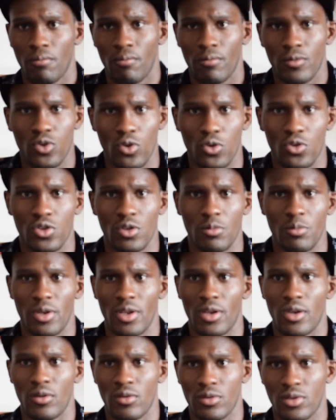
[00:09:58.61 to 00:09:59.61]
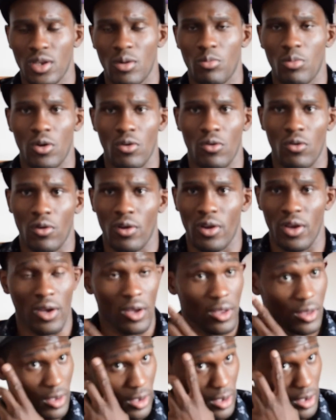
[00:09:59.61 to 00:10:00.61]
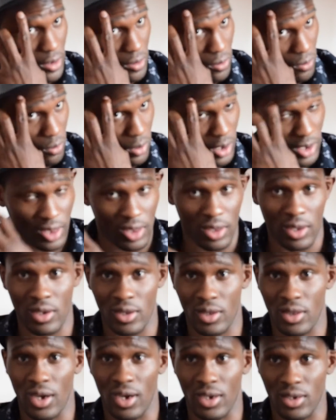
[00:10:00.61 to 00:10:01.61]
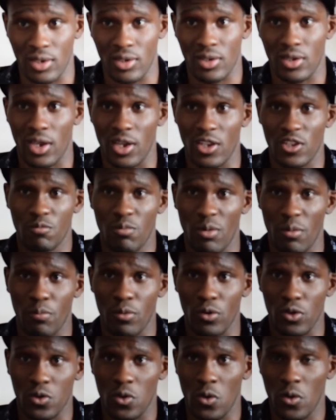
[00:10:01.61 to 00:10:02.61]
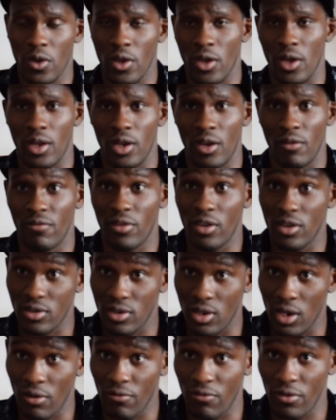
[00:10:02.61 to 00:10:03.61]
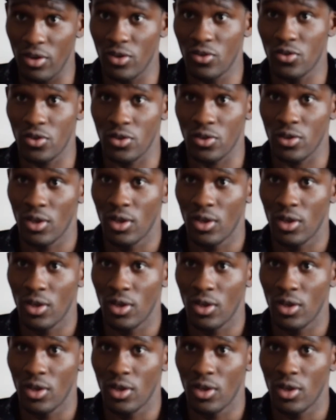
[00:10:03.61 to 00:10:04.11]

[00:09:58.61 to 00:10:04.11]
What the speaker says: social media, someone calling out, and what it does, it gets people talking, and if there's enough interest,